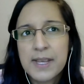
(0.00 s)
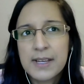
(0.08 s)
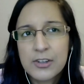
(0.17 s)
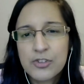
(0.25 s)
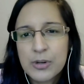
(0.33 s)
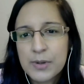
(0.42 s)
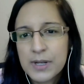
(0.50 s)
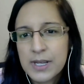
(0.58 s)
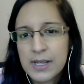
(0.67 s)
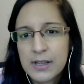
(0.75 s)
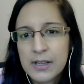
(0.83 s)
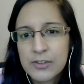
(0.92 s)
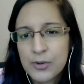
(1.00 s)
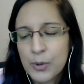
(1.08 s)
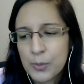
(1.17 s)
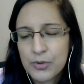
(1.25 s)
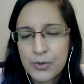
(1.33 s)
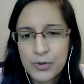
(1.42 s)
make contributing to
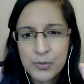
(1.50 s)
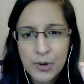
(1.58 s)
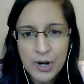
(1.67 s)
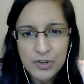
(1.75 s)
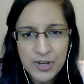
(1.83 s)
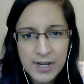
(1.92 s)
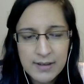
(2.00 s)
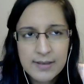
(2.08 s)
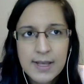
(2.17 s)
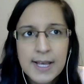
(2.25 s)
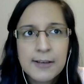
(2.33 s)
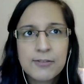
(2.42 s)
open source projects